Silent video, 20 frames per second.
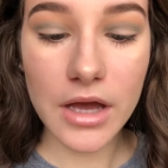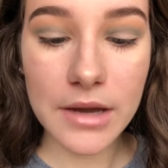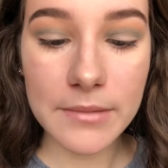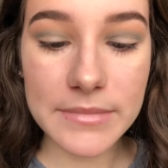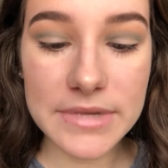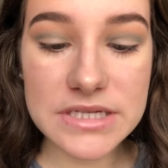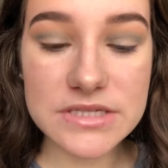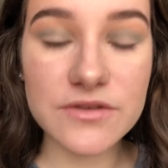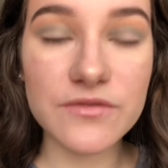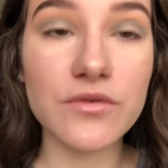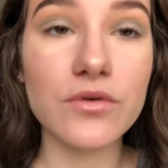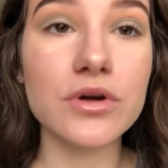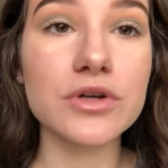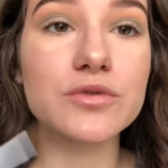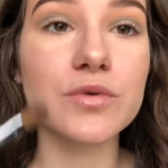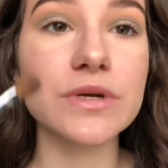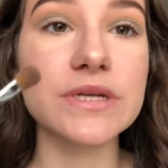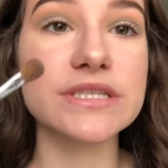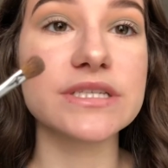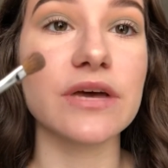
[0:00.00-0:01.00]
my Sephora
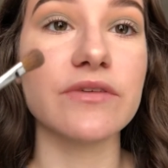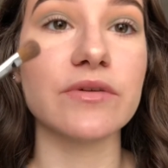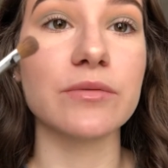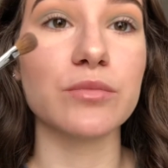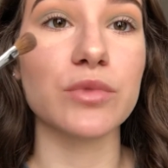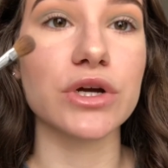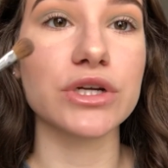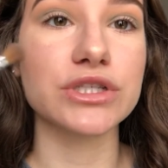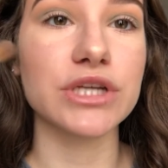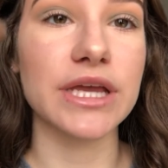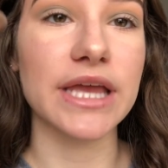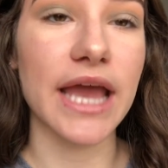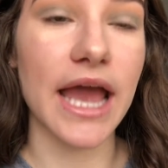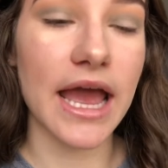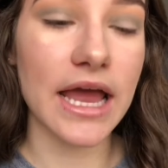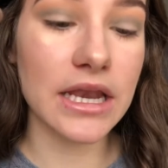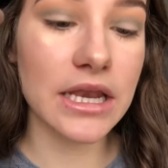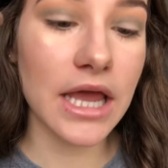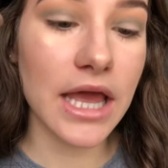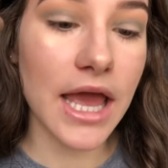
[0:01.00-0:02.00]
27 brush
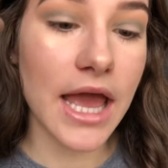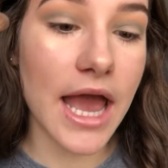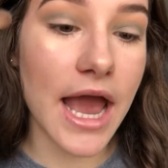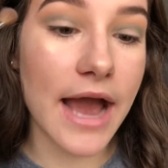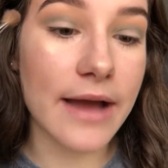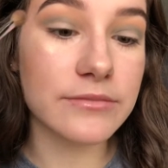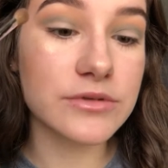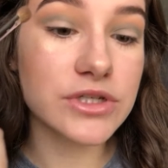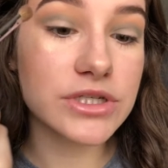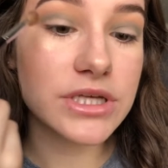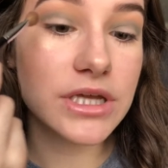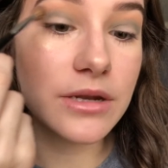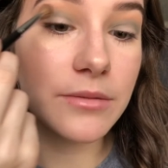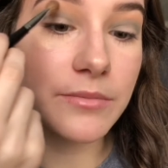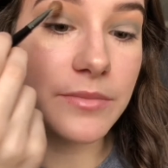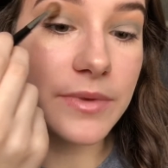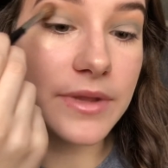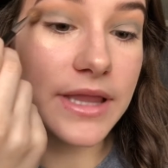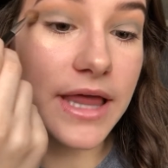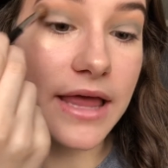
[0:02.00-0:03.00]
again. I'm just gonna
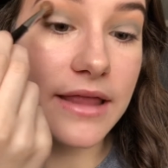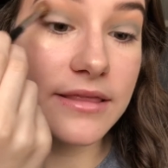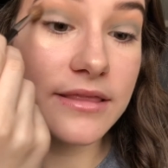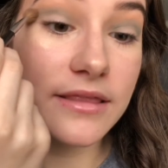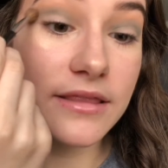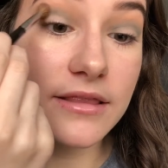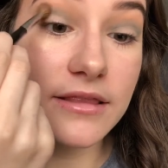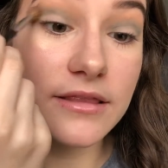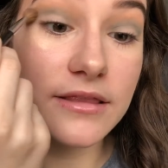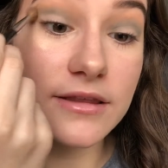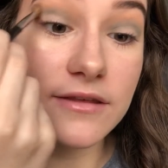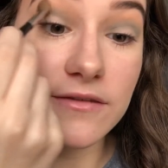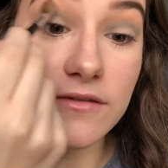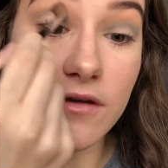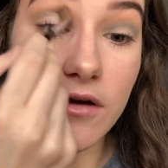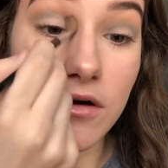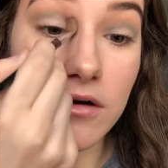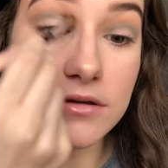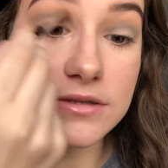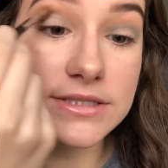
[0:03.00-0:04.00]
blend this
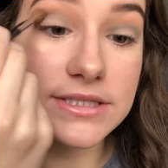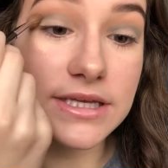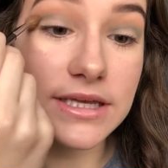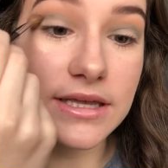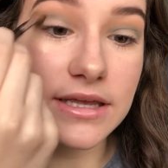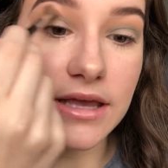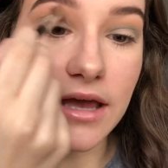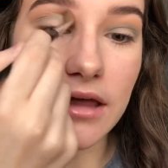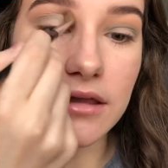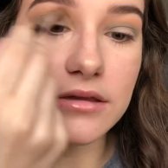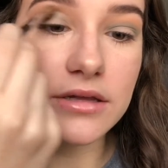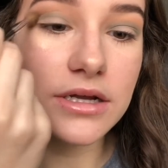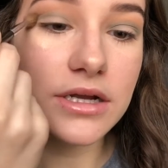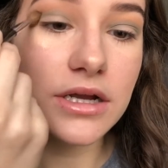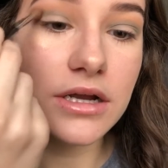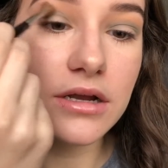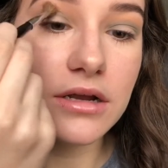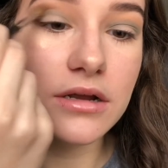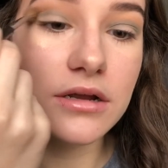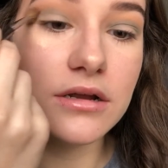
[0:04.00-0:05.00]
all
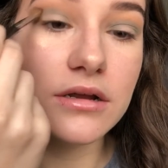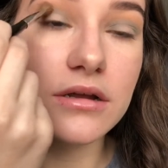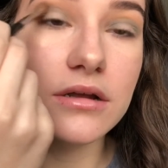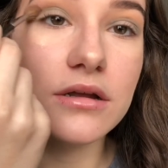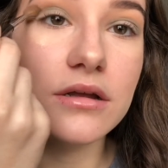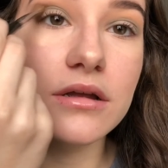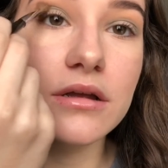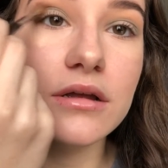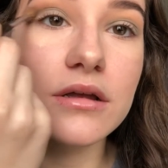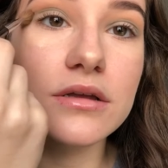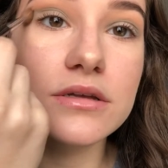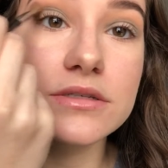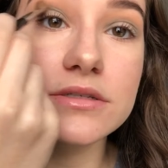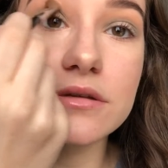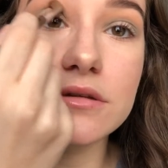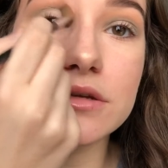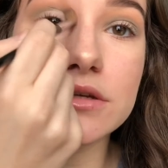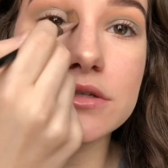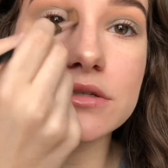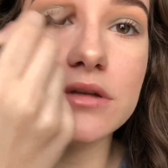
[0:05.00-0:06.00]
together so
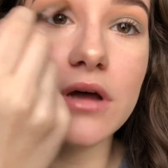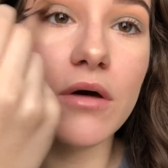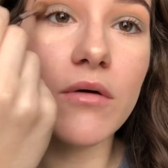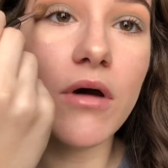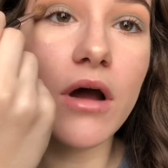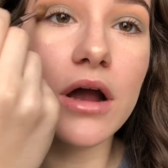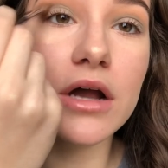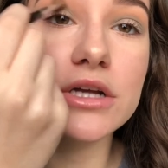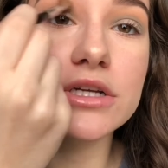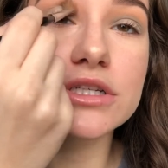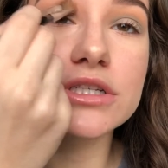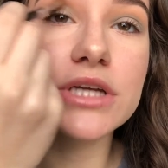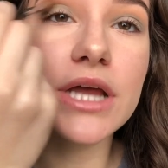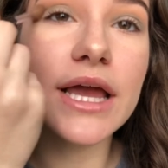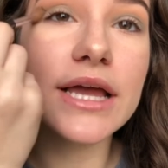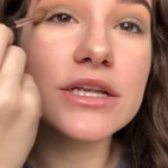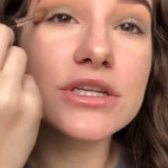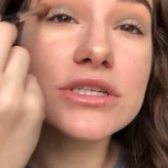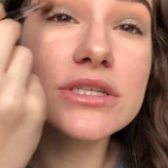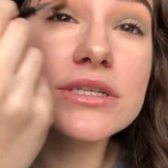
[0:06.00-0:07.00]
there's no harsh
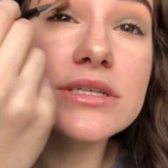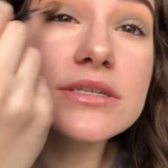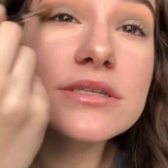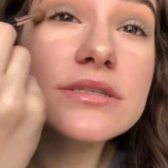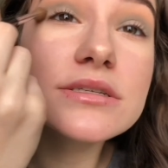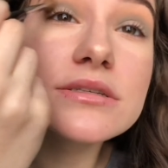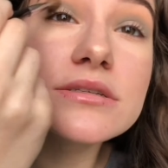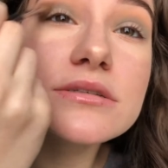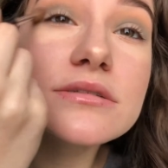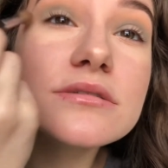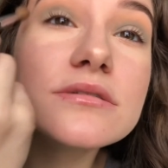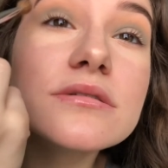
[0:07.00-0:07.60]
edges